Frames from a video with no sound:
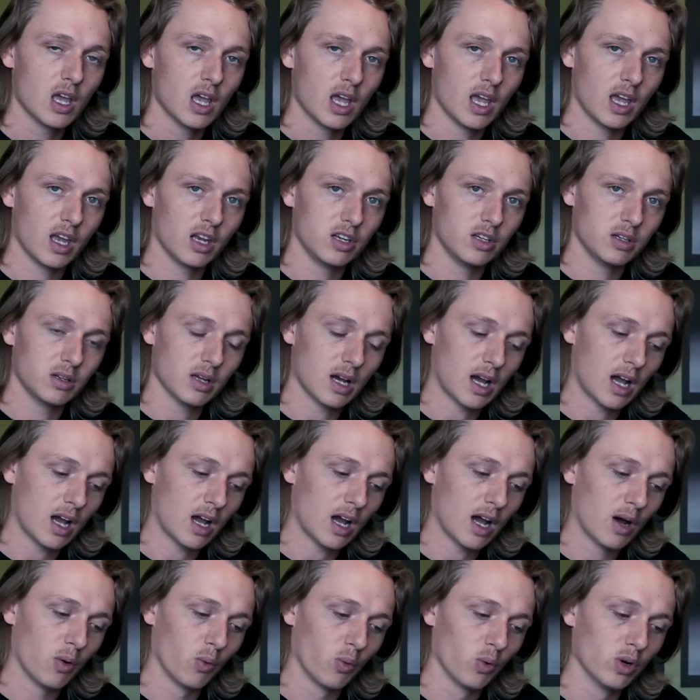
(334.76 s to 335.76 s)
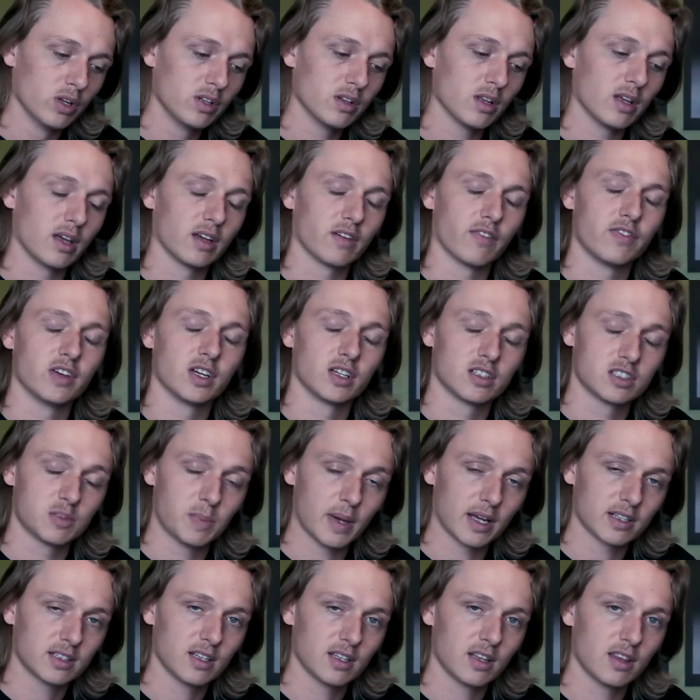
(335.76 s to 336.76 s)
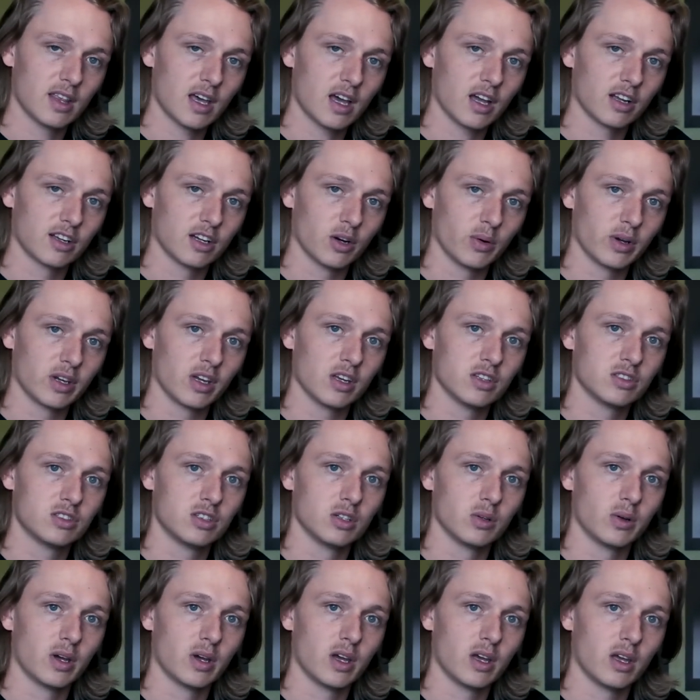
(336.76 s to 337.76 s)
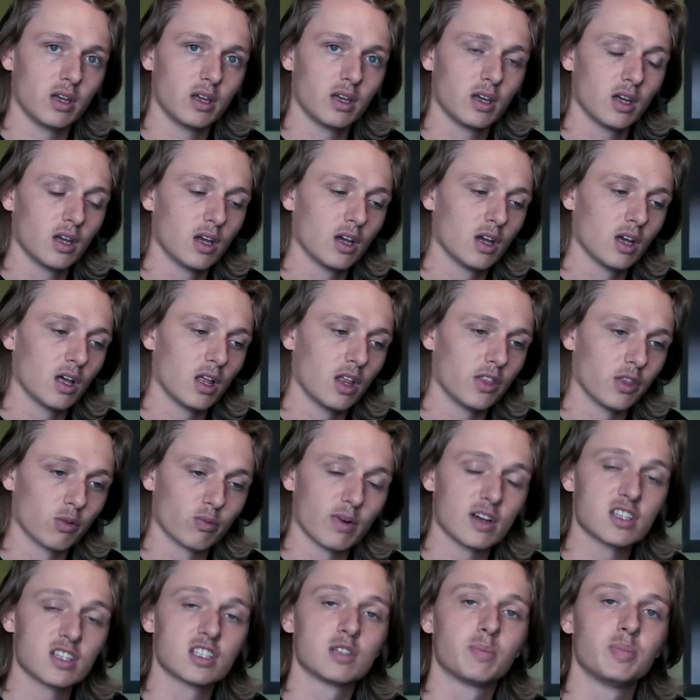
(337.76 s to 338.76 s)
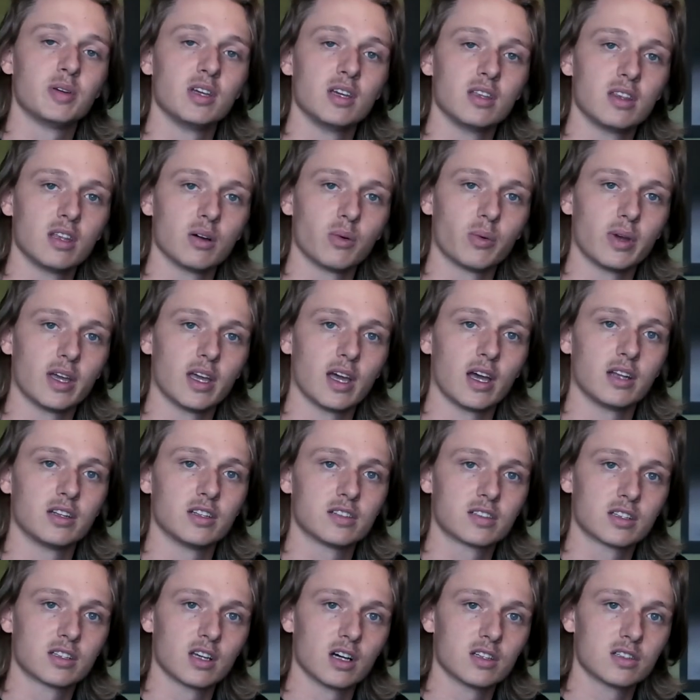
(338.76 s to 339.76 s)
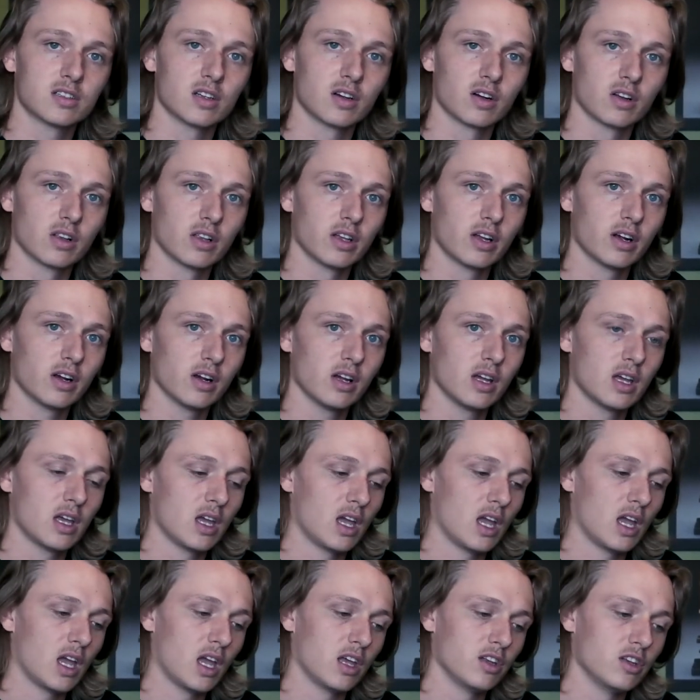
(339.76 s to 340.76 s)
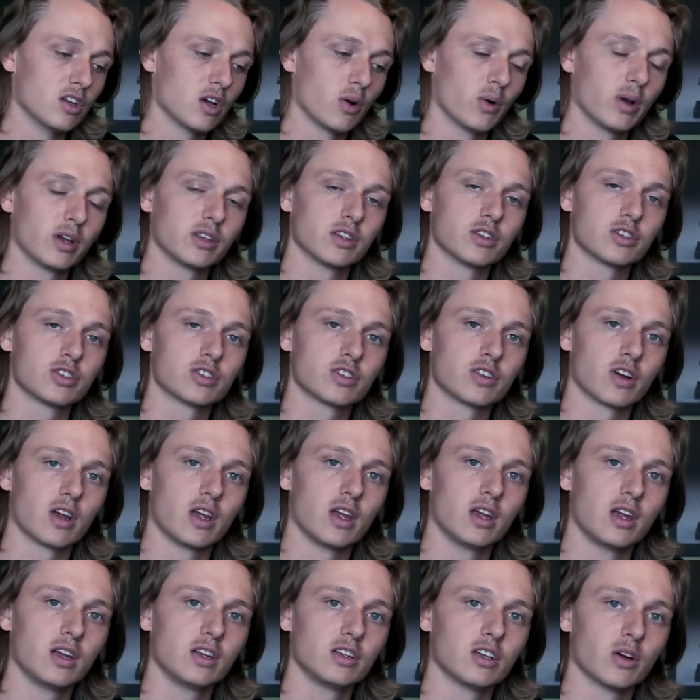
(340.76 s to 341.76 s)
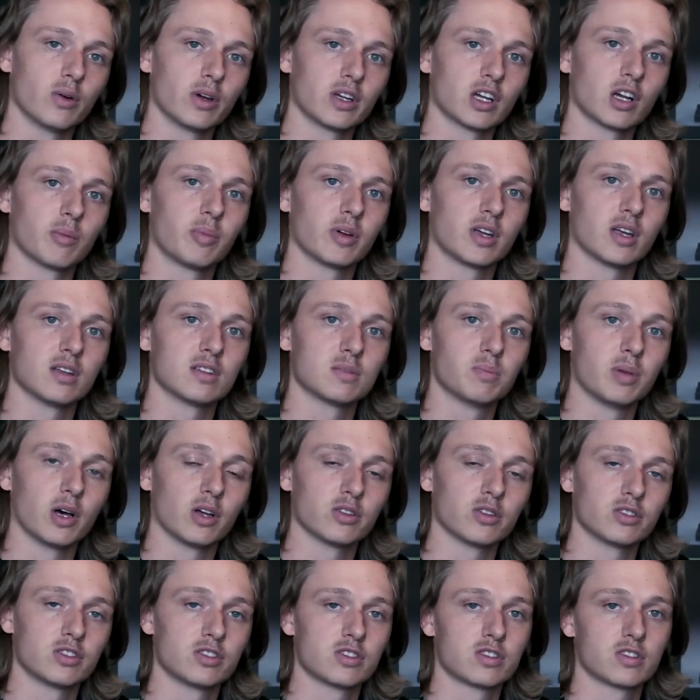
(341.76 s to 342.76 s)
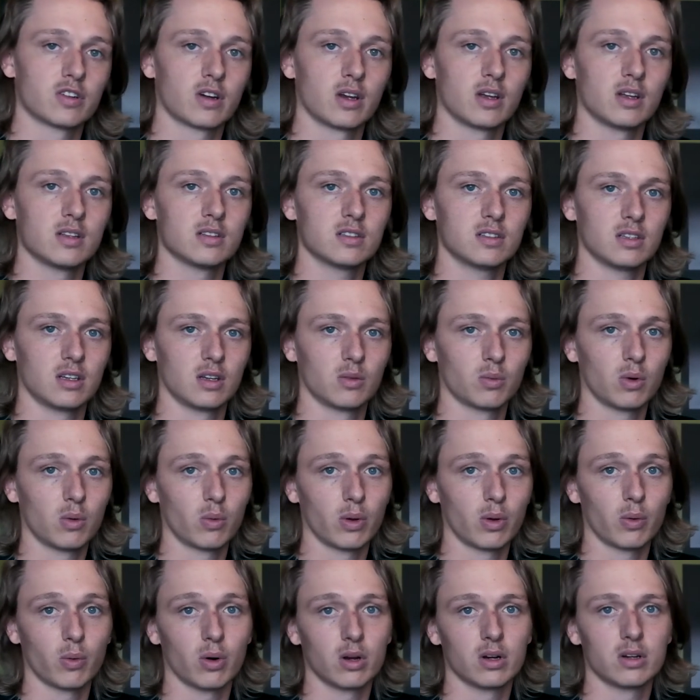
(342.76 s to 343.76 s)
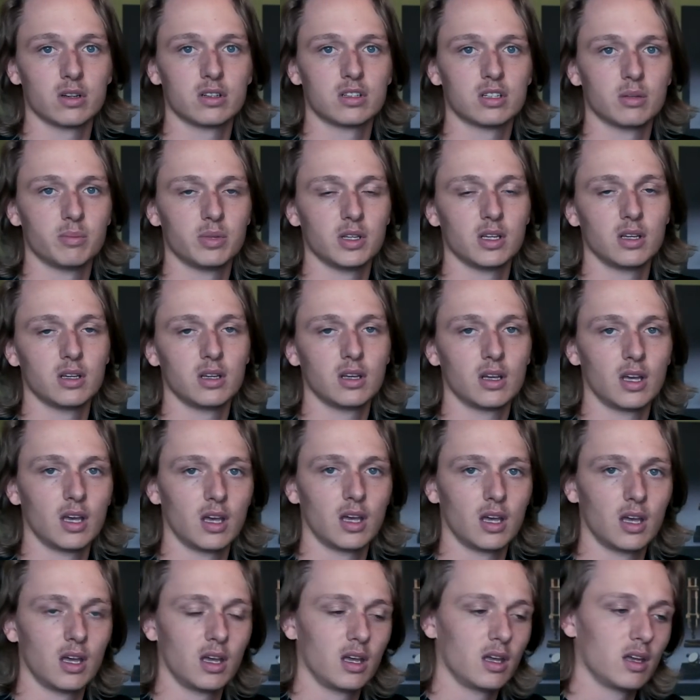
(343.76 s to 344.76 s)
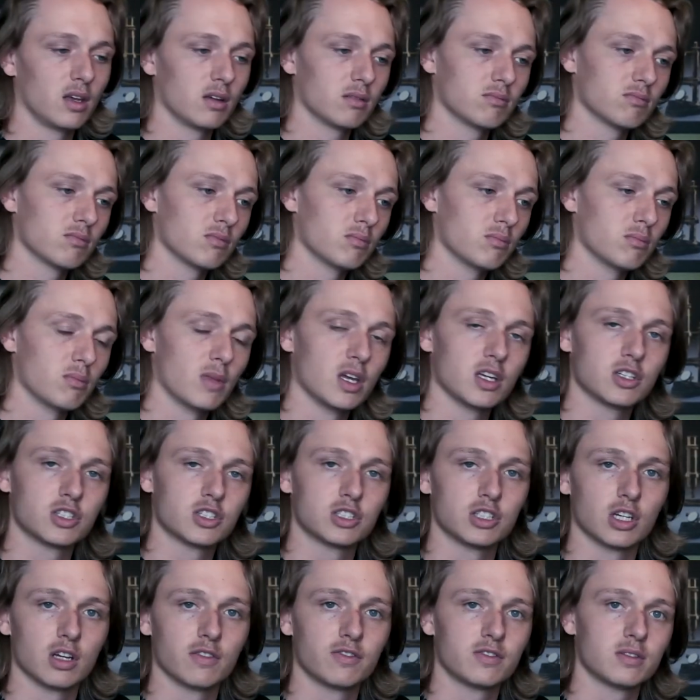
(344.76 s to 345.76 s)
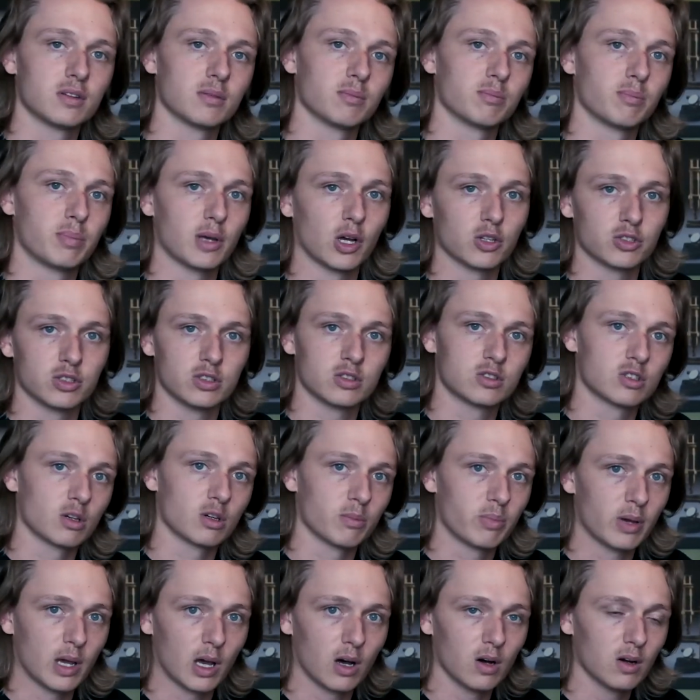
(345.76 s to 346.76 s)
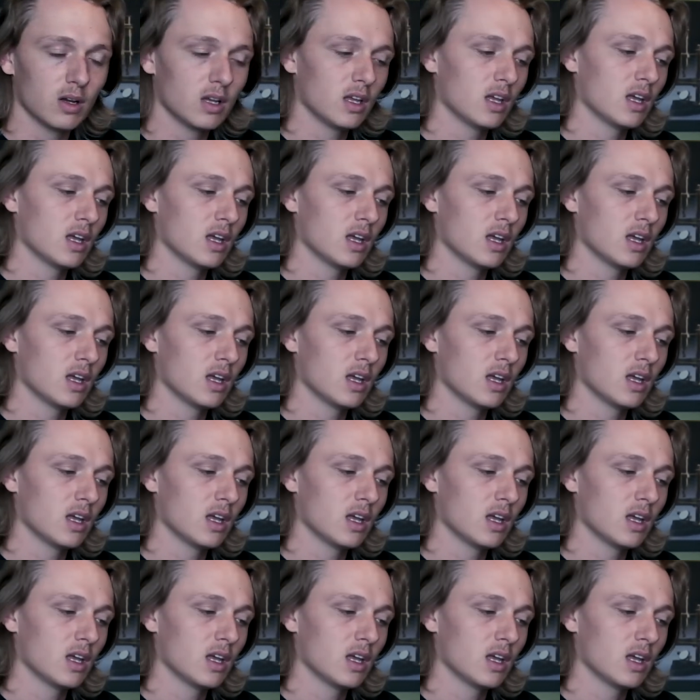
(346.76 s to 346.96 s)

And I wouldn't have expected that going into the recipe that we had discussed earlier, and knowing the strain going up against Belgian strains in what we wanted to be a makeshift Belgian Tripel